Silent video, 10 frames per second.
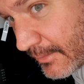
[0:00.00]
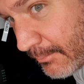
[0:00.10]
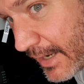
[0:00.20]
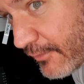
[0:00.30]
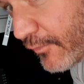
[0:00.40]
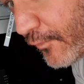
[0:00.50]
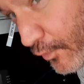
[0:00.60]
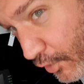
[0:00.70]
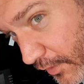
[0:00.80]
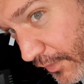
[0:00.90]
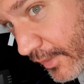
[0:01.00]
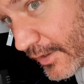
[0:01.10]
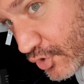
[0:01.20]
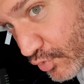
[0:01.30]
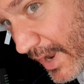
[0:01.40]
my fourth
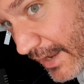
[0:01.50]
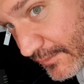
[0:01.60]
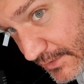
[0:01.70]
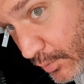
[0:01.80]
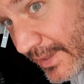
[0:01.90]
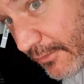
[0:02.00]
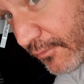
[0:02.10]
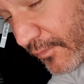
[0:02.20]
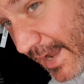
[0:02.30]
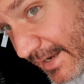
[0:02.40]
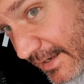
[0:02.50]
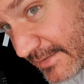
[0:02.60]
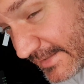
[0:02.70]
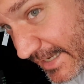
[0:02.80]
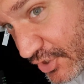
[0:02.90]
drive so in the final
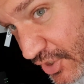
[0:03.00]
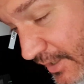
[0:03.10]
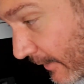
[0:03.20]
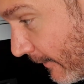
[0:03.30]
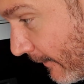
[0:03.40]
section